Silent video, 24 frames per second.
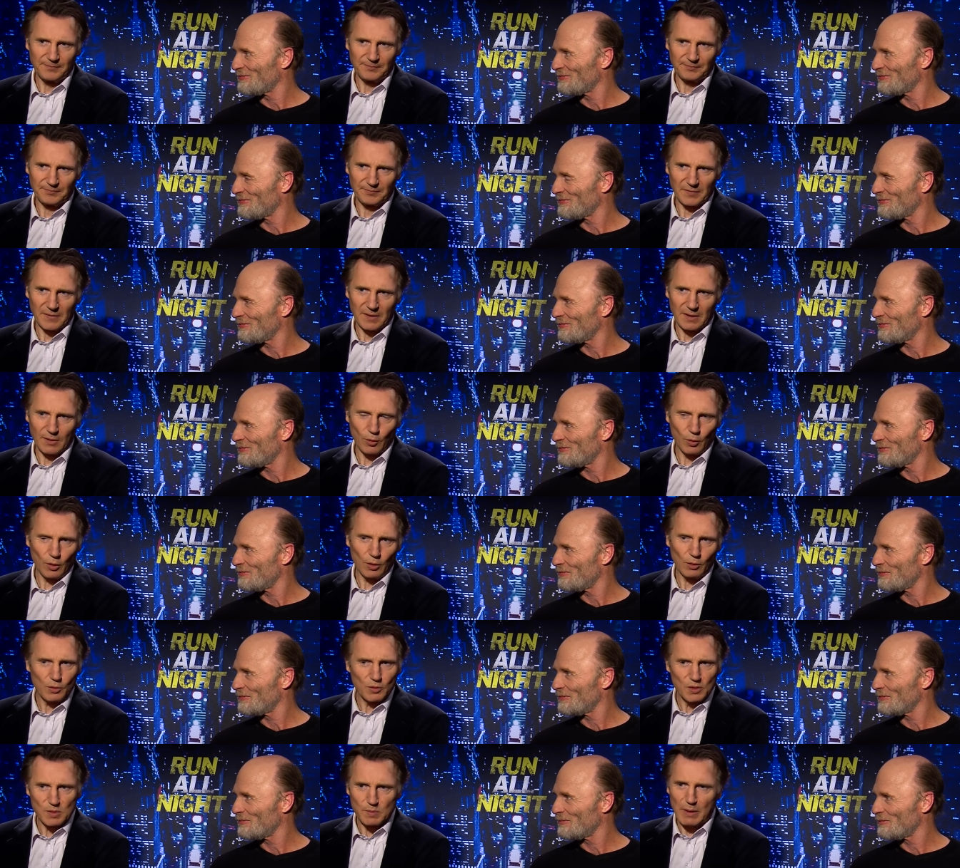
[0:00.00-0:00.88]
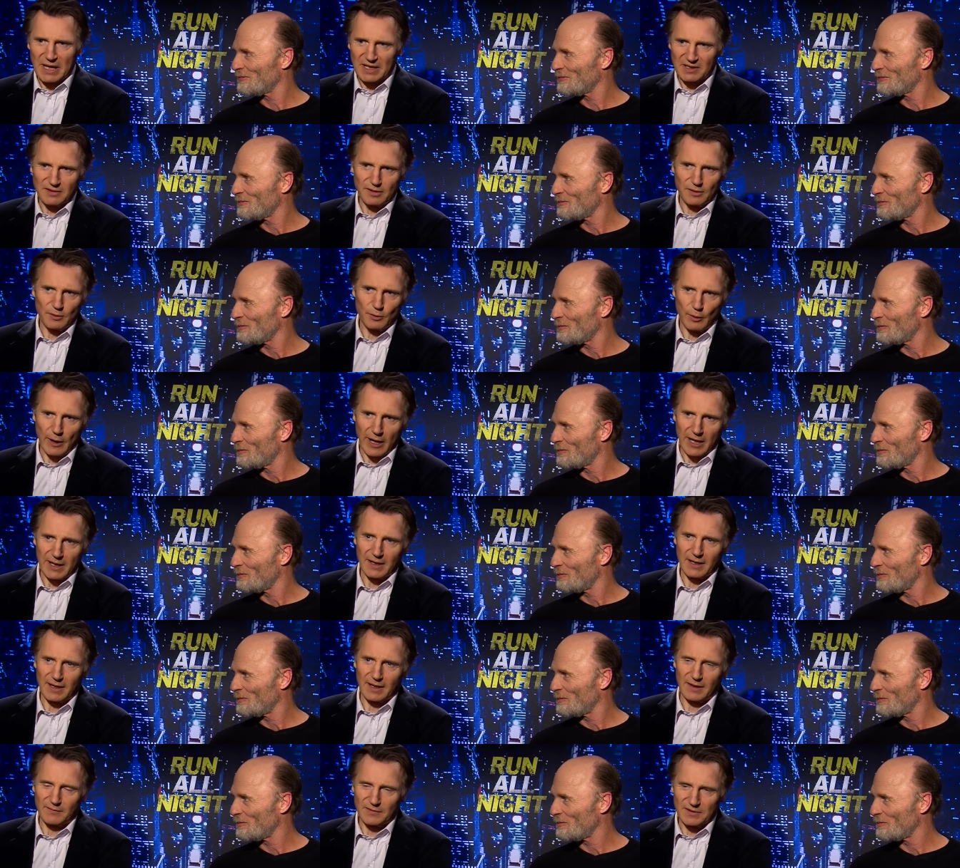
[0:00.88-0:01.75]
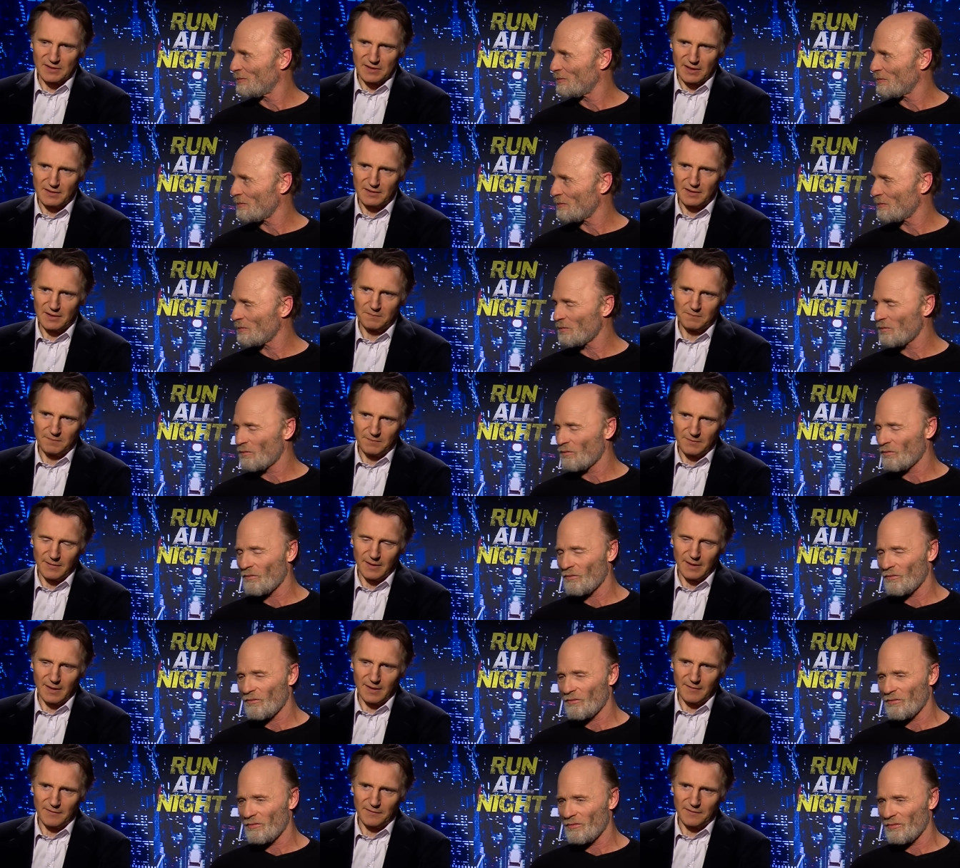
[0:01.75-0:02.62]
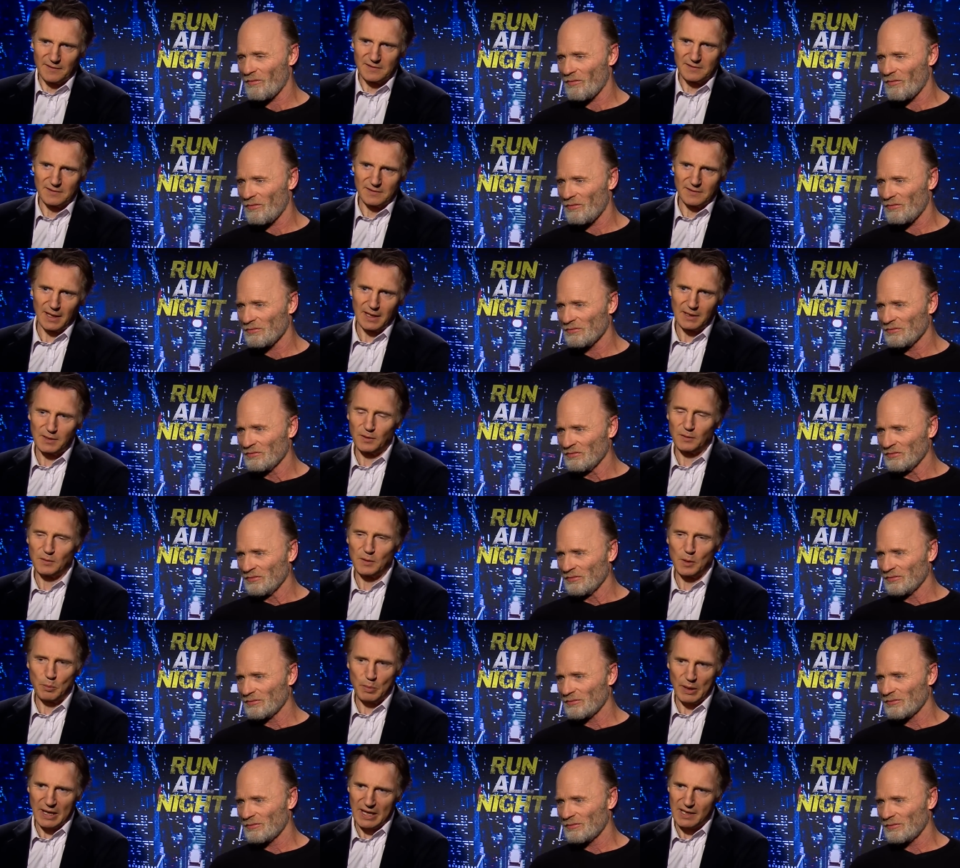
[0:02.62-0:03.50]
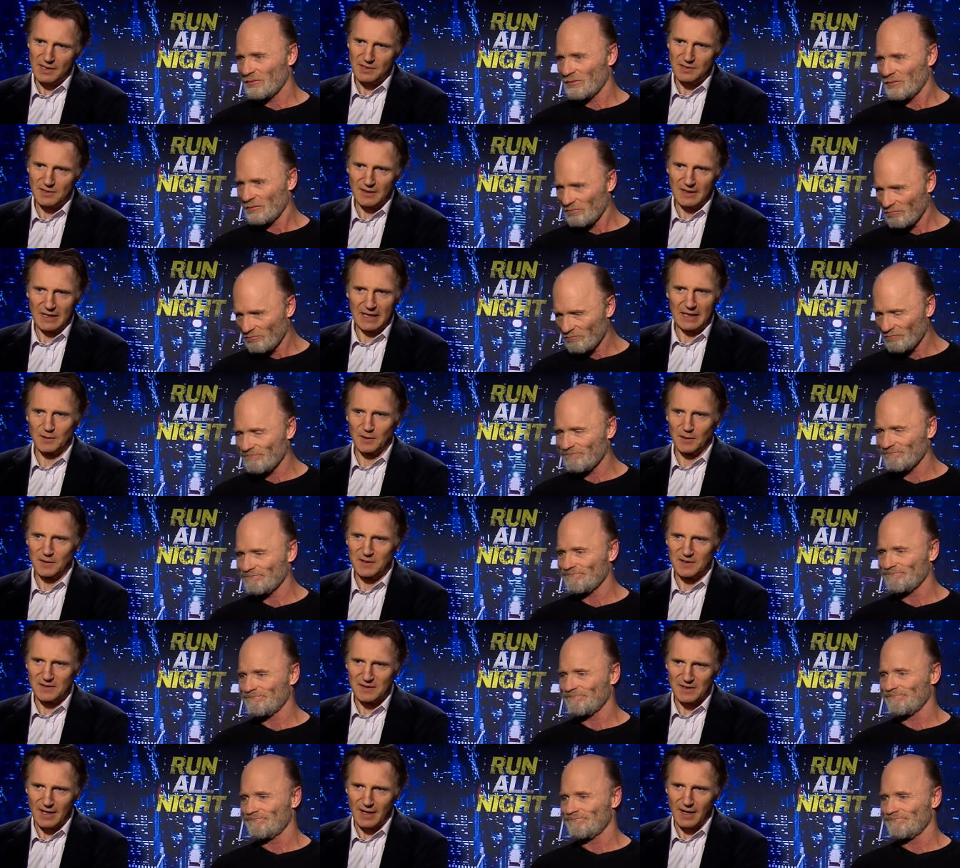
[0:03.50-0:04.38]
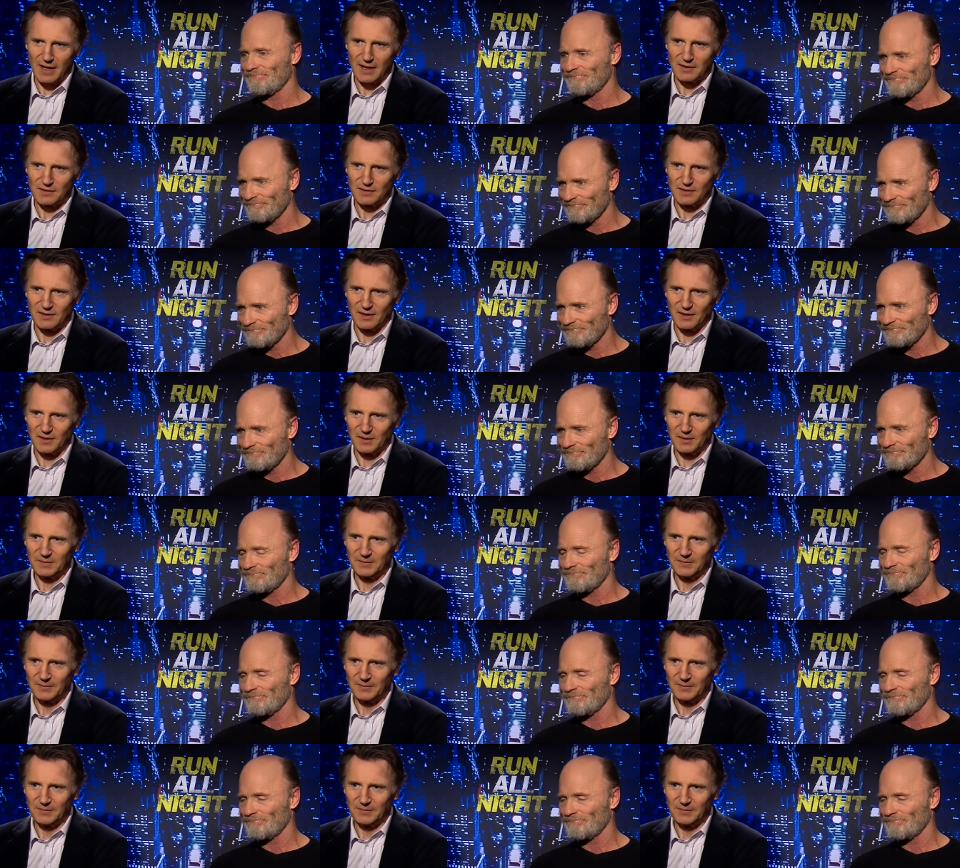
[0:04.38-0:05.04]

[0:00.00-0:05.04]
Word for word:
Speaker 1: Mm-hmm. All goes back to the writing. If it's in the if it's in on the page and in on the stage, you know.